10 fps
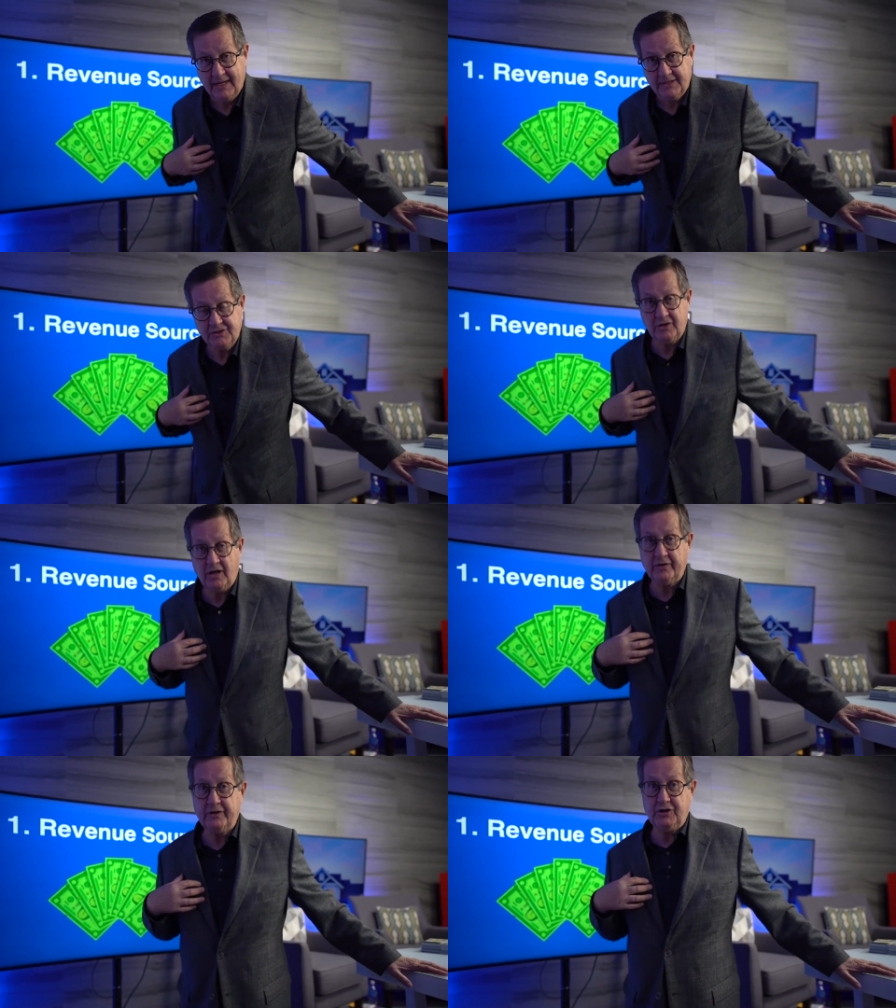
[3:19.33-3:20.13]
So
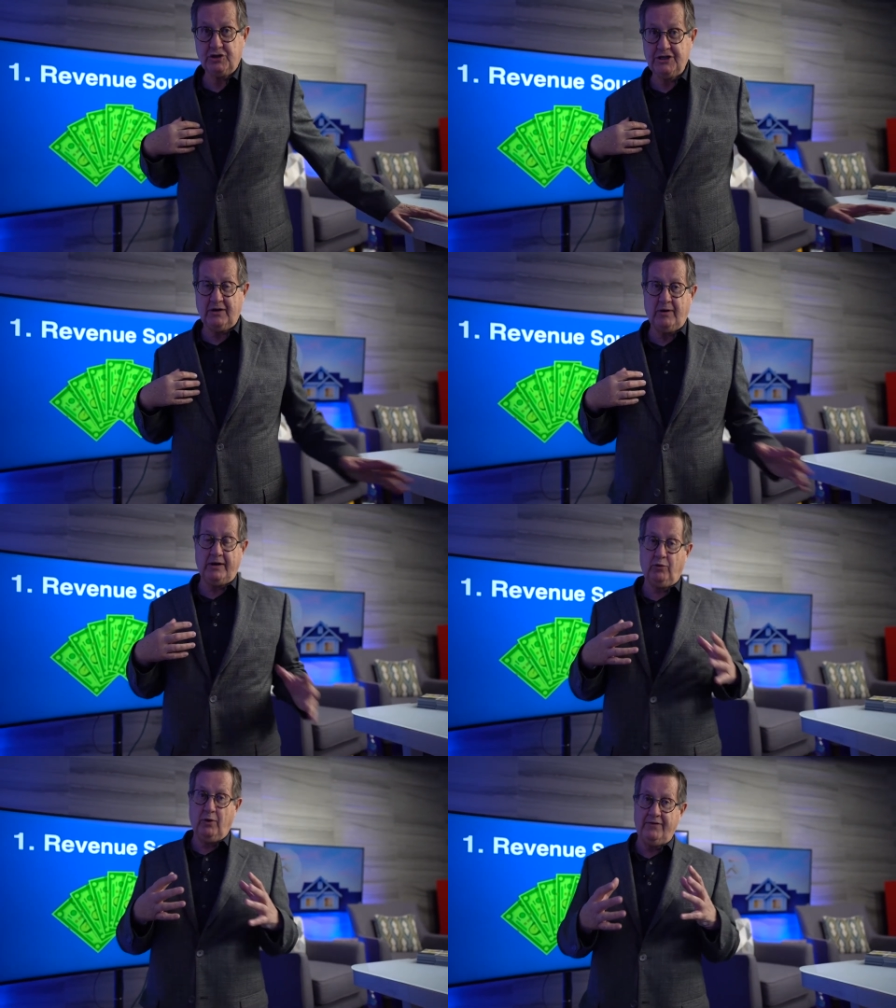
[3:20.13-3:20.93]
not only do you generate
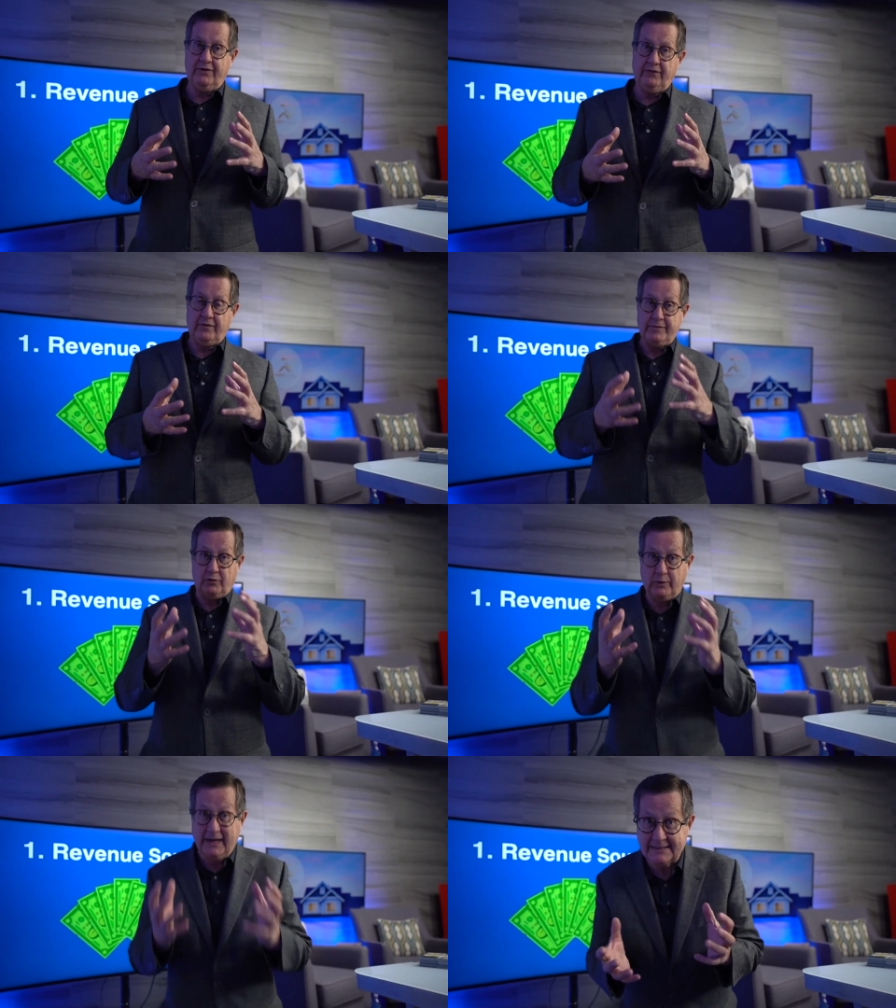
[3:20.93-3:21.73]
revenue from your
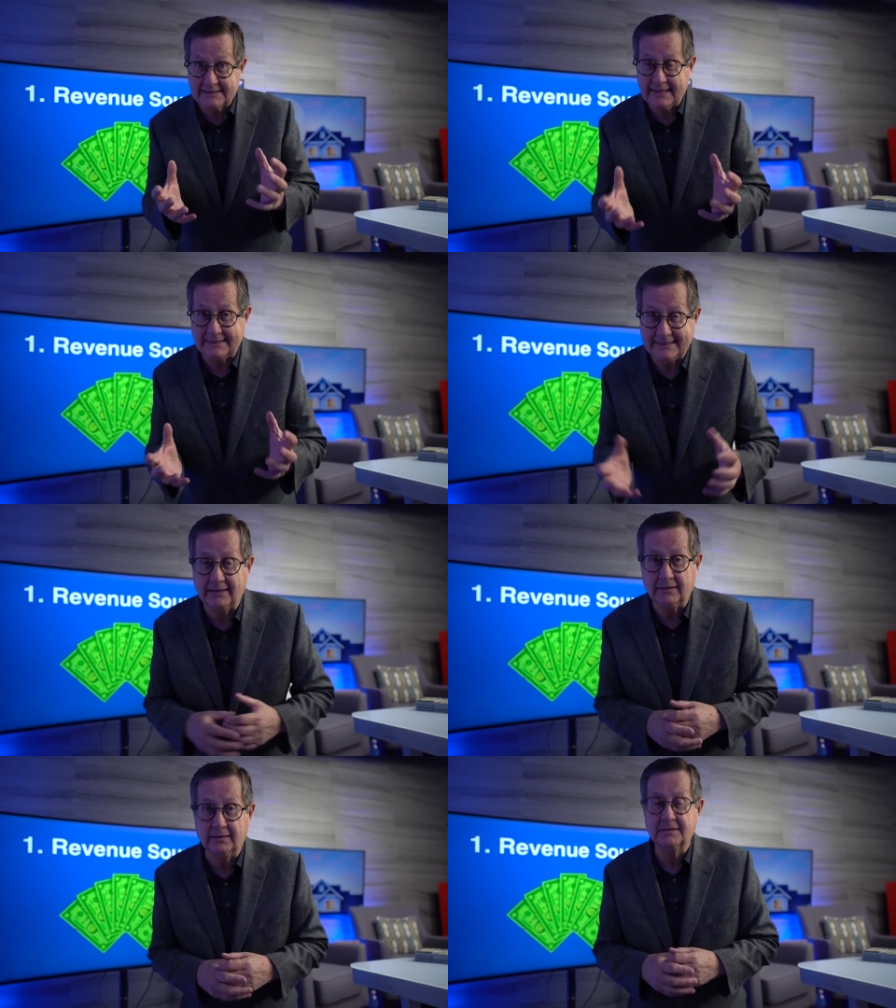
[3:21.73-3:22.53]
real estate
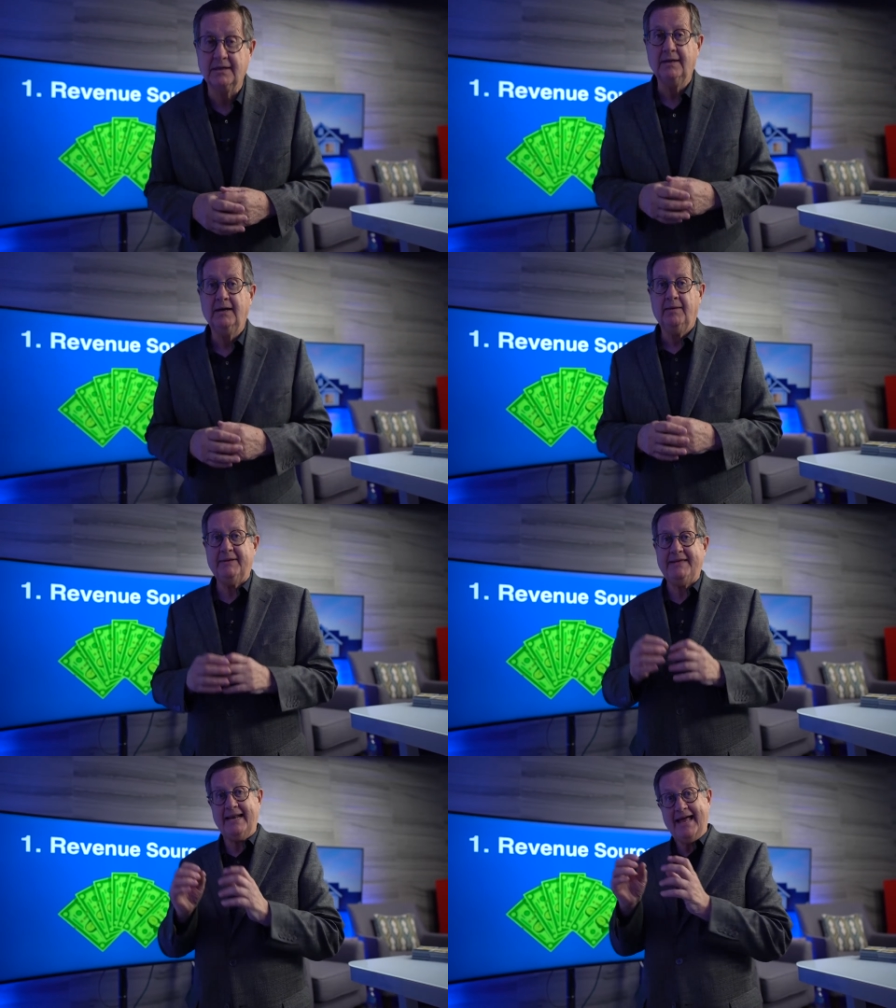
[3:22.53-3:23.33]
deals,
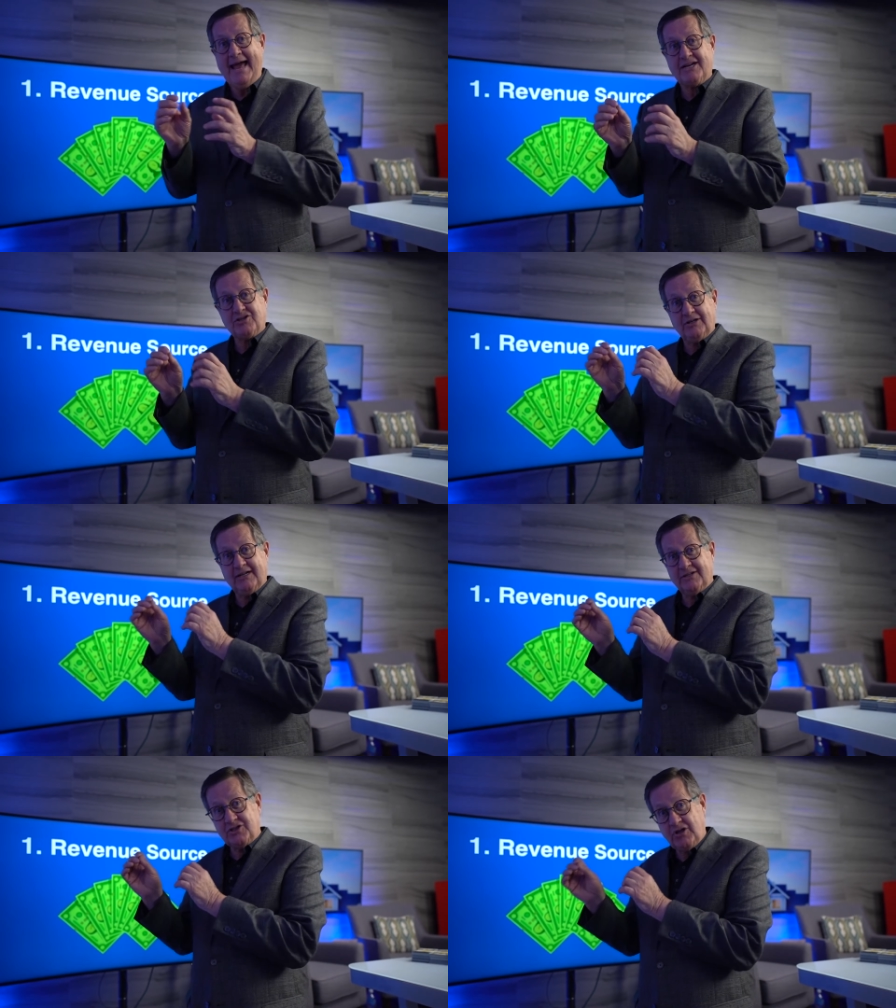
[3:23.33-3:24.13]
but that extra
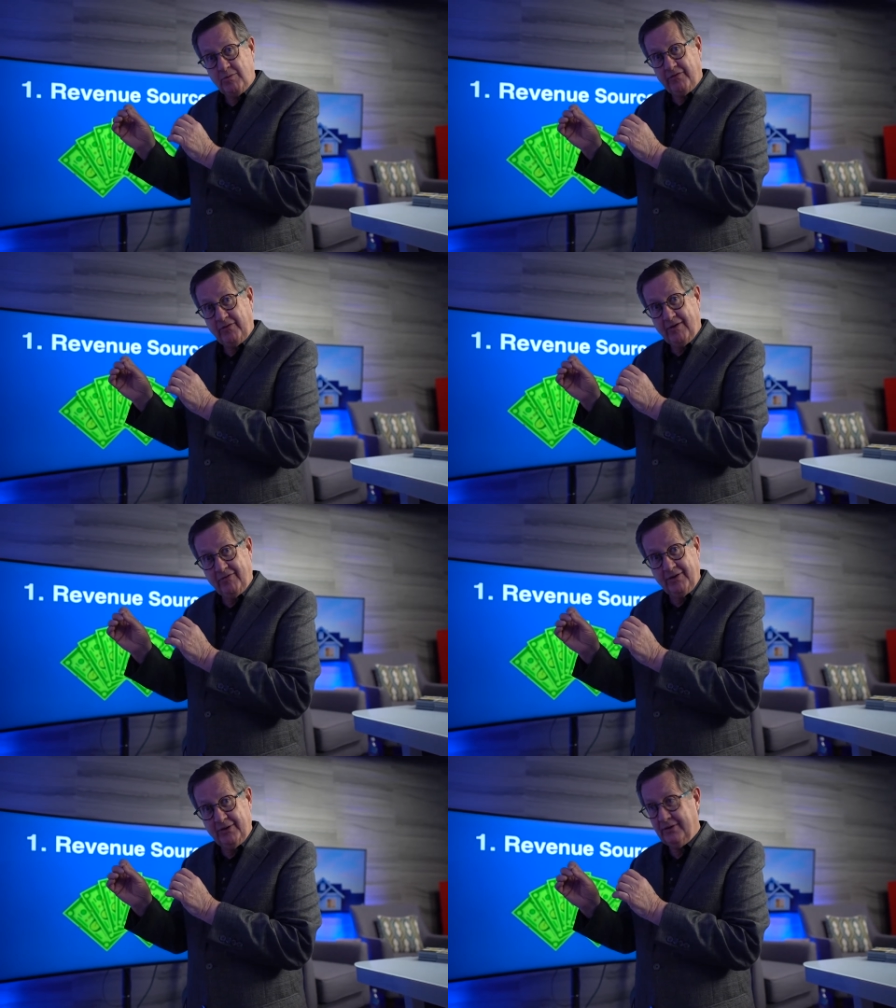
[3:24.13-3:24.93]
little stream of
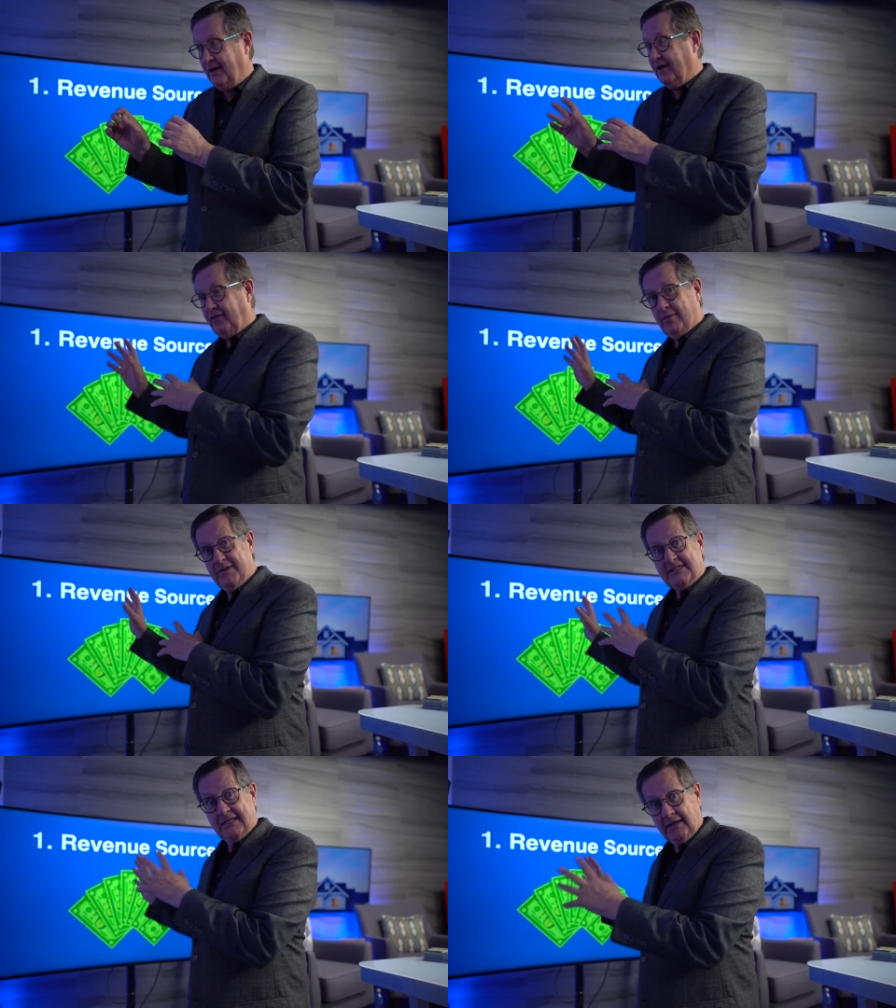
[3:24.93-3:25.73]
revenue from
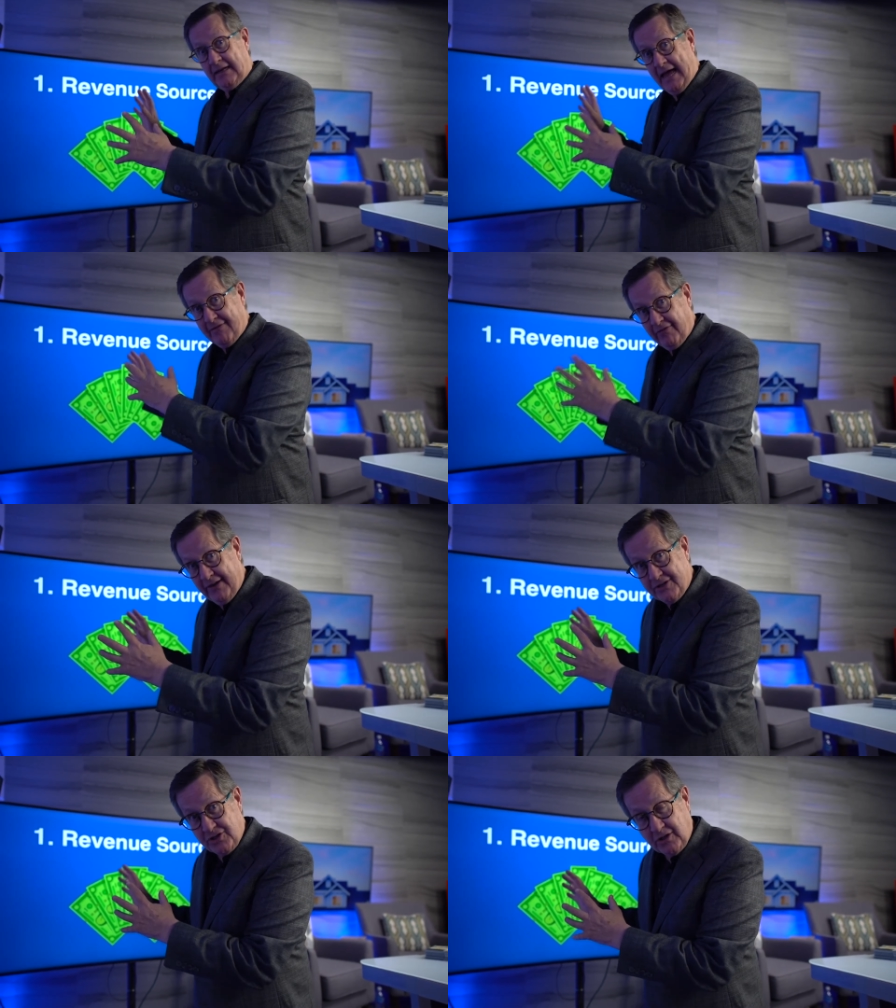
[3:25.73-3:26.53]
this little live
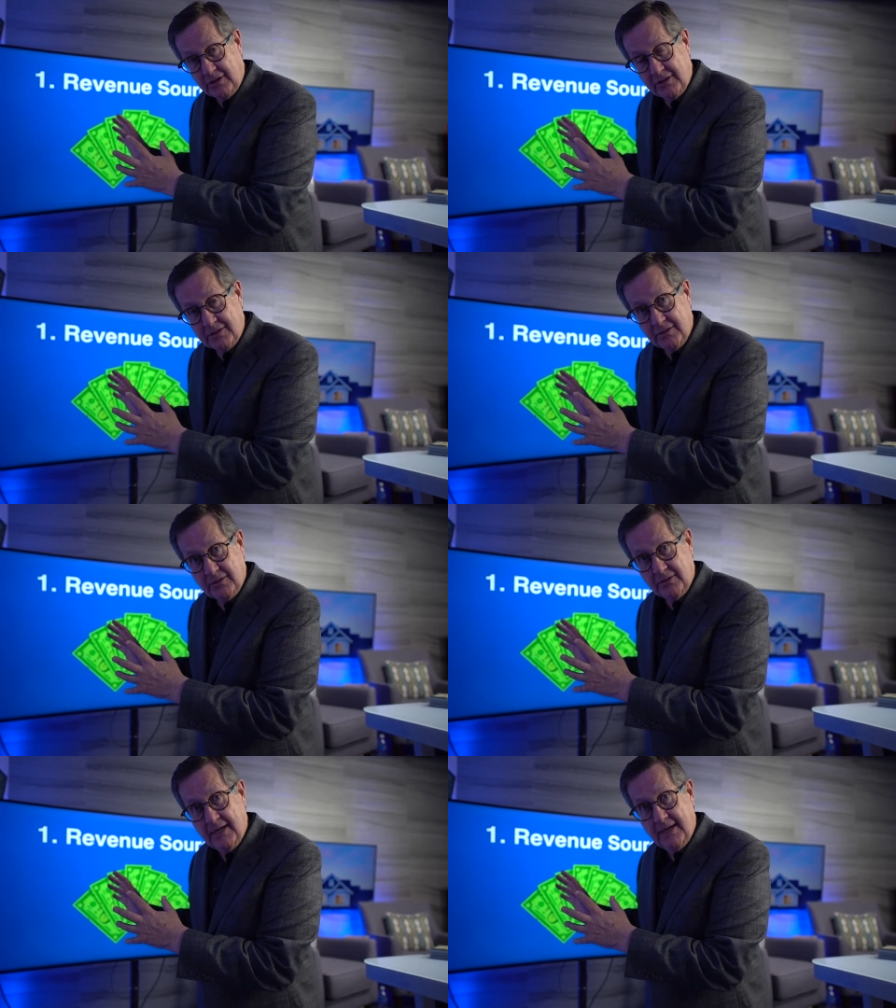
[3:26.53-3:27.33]
event you're going to do